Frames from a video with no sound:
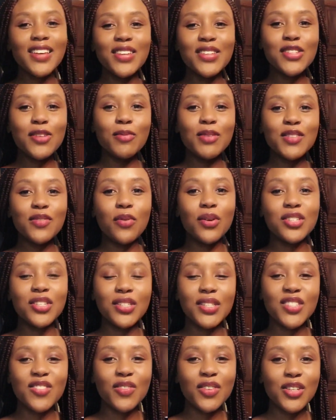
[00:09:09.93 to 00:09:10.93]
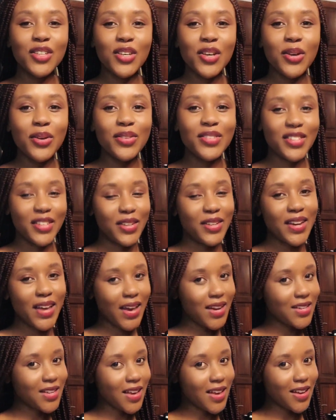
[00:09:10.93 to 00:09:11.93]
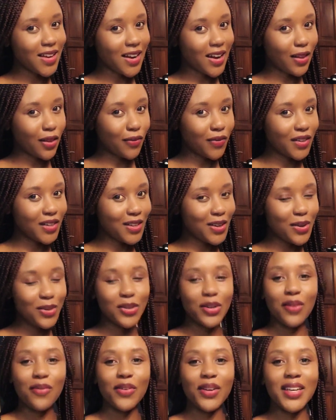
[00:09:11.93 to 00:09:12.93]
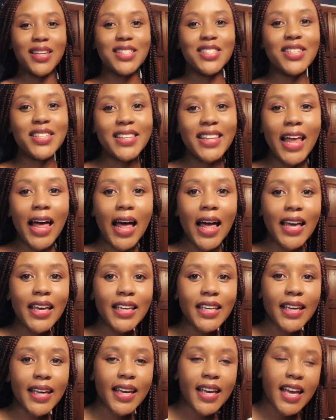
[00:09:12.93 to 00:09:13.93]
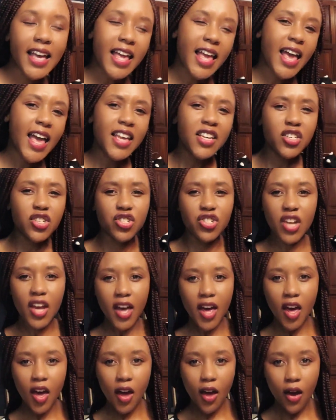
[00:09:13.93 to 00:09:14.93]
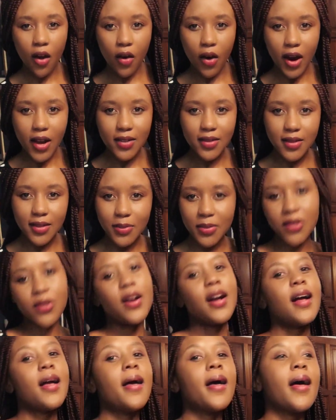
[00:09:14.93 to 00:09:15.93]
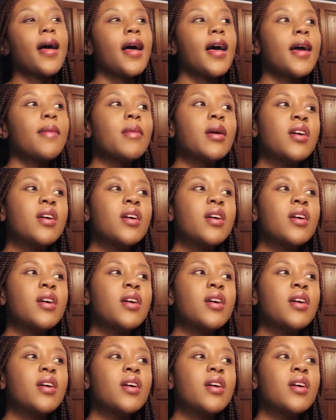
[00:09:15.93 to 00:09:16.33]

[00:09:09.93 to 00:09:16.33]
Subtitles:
you so much for watching this video. See you later in another video. Do not forget to like and share and subscribe.